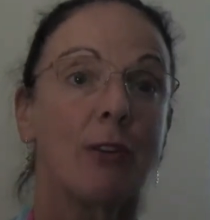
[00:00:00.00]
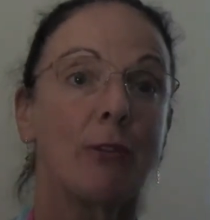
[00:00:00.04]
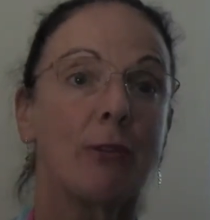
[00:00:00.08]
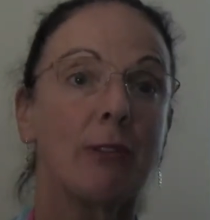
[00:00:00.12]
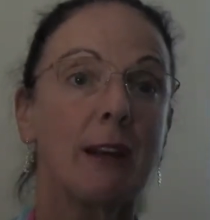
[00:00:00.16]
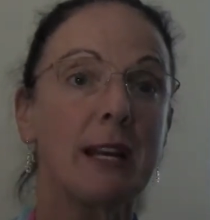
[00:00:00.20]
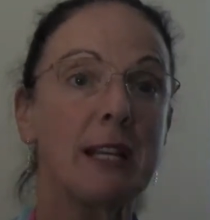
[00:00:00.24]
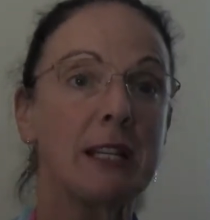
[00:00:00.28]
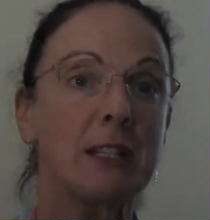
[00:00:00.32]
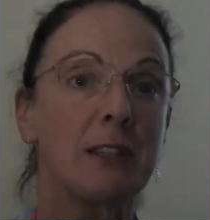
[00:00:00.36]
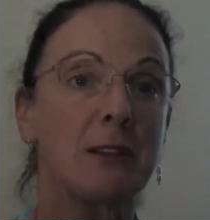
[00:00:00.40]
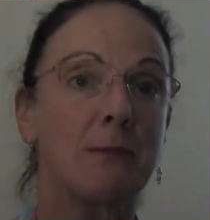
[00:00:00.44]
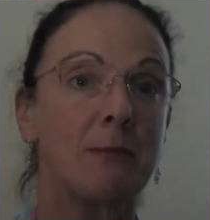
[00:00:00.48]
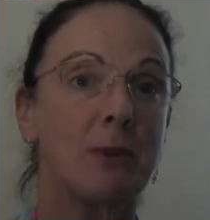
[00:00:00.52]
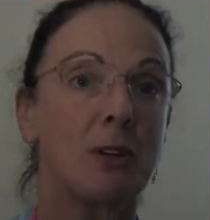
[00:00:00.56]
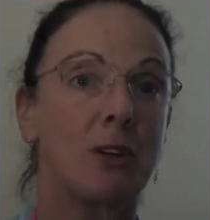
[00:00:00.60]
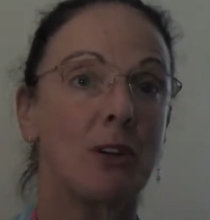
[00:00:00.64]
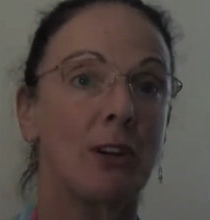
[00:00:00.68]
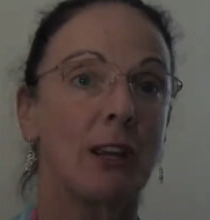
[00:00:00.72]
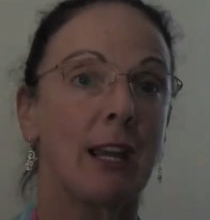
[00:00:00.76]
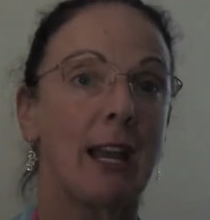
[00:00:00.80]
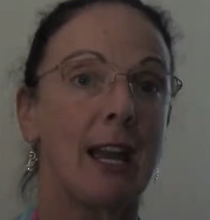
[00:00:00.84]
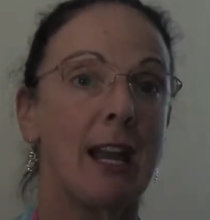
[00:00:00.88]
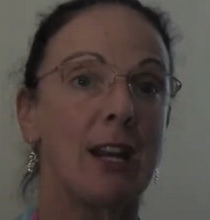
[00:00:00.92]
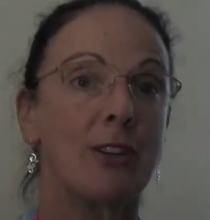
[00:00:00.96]
great
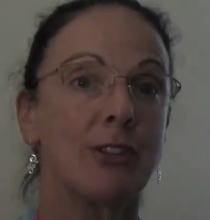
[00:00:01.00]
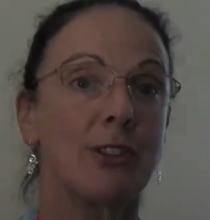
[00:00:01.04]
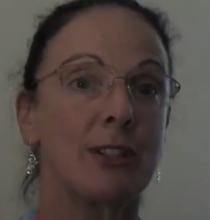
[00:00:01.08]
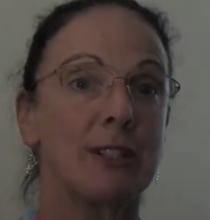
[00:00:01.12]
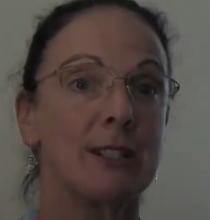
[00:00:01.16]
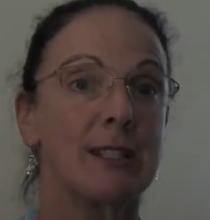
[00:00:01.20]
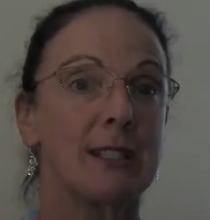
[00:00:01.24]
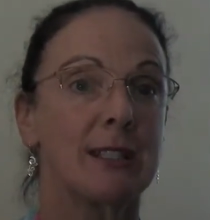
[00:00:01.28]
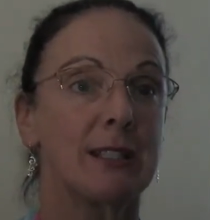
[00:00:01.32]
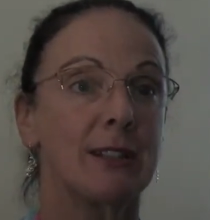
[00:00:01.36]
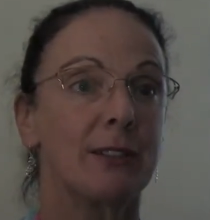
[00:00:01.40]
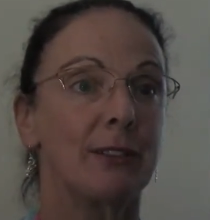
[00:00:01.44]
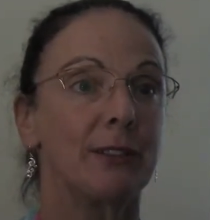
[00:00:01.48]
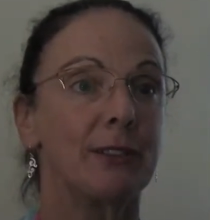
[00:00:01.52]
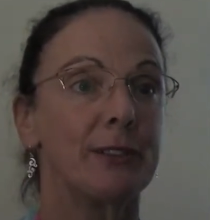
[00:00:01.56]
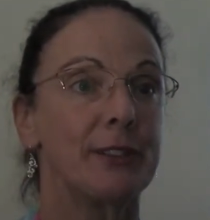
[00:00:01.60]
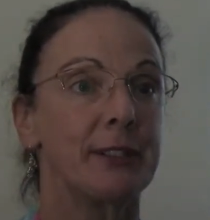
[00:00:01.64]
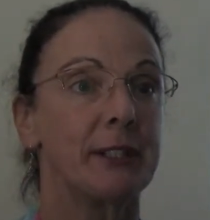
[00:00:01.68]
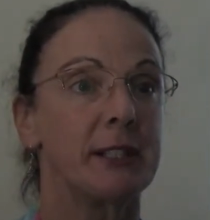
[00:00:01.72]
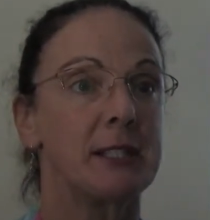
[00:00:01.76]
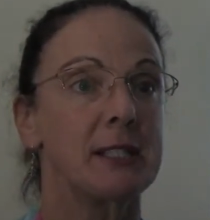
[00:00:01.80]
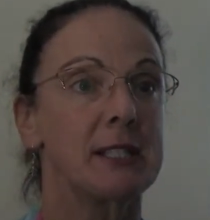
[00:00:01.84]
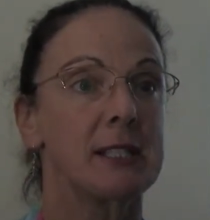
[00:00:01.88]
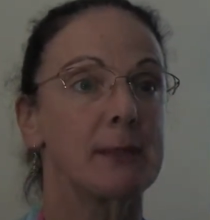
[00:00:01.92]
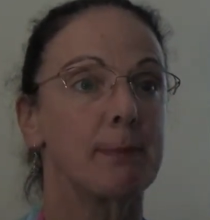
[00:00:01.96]
communication skills
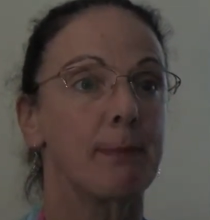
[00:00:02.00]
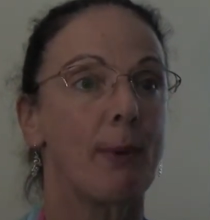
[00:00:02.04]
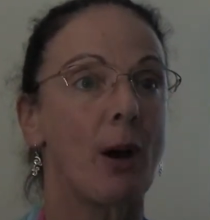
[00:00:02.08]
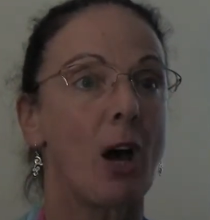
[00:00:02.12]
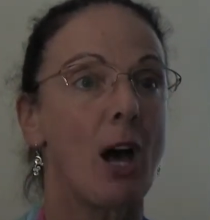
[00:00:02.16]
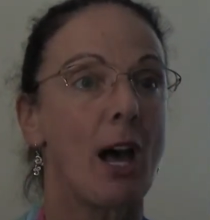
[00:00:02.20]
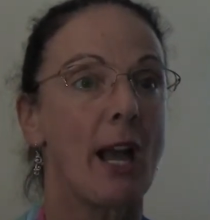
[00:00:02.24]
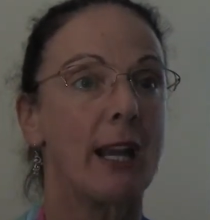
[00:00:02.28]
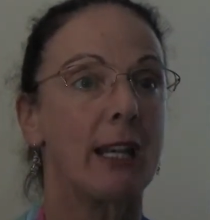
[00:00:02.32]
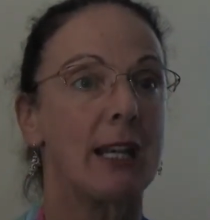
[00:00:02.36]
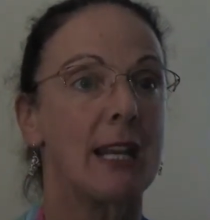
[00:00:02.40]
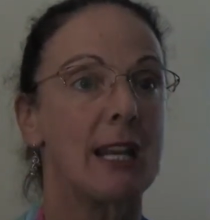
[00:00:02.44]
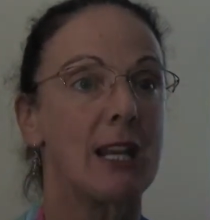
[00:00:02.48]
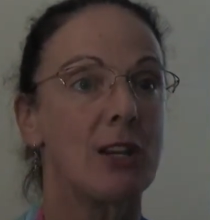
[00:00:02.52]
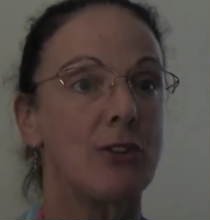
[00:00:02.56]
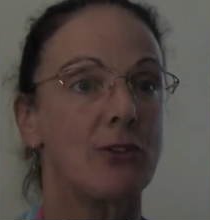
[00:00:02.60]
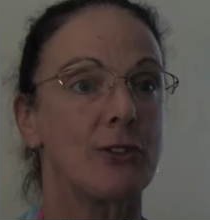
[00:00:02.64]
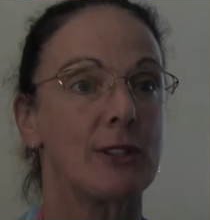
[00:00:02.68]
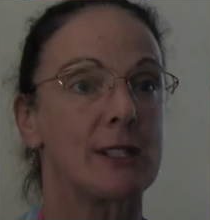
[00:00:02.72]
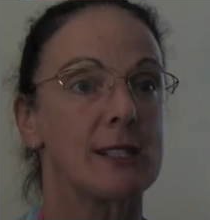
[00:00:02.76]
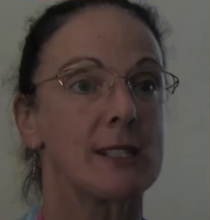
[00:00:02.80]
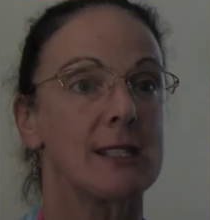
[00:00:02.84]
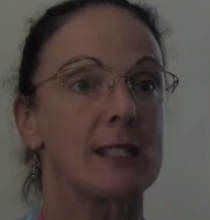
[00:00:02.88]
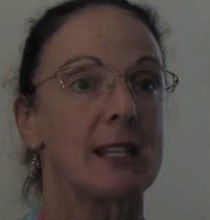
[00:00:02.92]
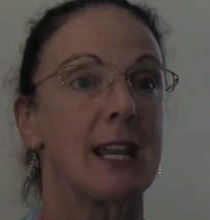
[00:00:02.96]
and inspired
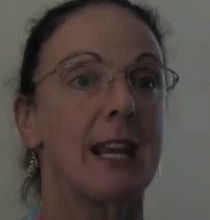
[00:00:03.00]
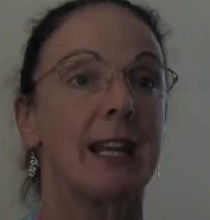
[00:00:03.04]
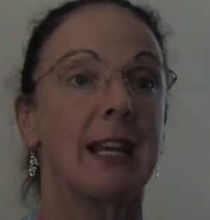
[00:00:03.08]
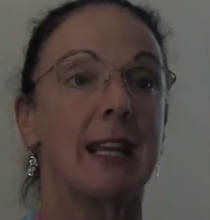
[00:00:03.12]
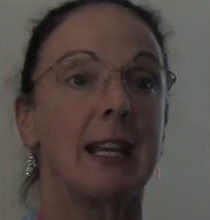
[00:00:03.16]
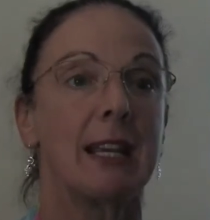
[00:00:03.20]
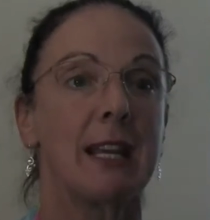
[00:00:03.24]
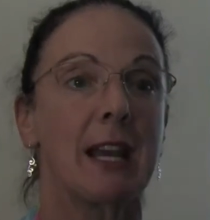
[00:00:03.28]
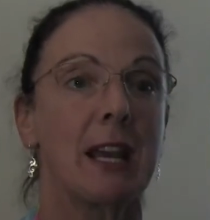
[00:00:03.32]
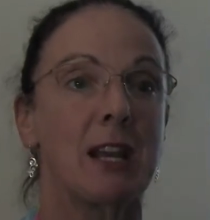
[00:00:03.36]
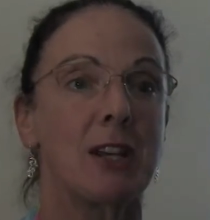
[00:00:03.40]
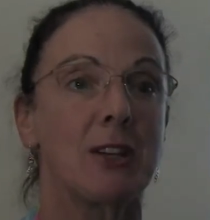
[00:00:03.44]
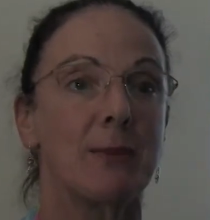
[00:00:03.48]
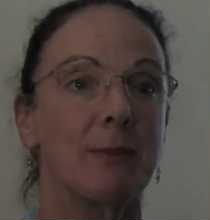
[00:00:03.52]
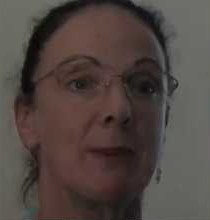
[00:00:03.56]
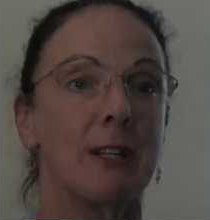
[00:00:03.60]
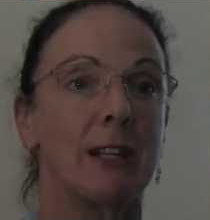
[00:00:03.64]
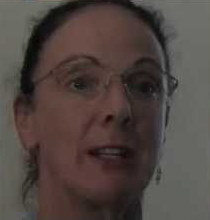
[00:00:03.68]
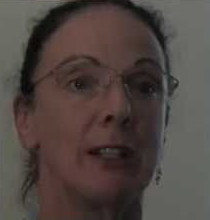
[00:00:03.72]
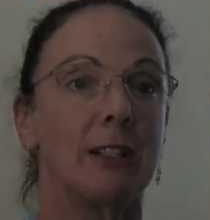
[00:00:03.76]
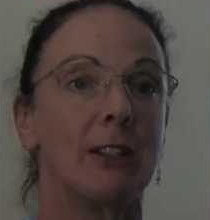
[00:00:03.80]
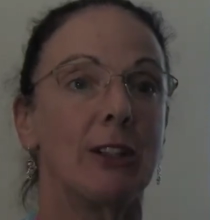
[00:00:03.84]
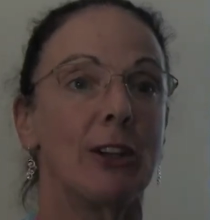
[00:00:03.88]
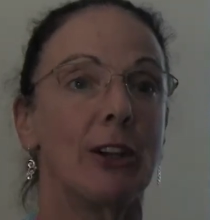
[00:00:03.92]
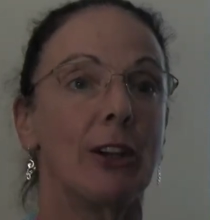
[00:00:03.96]
interest and engagement
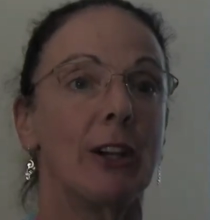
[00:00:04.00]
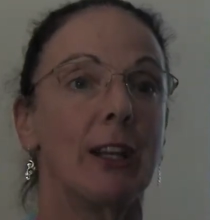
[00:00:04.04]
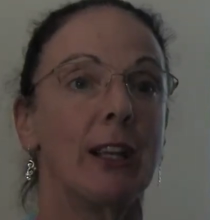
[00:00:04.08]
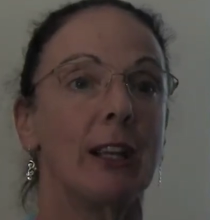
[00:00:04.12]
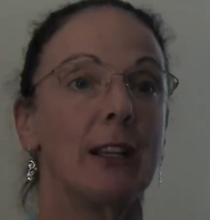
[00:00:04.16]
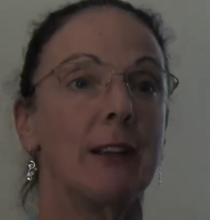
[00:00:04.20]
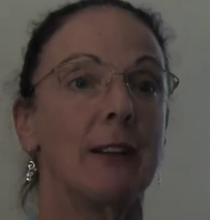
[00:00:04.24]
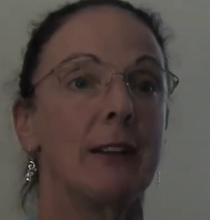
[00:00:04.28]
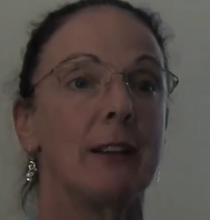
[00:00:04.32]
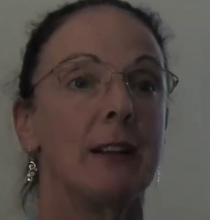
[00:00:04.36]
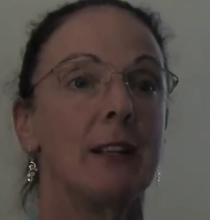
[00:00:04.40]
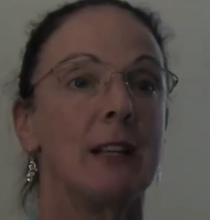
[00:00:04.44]
in learning.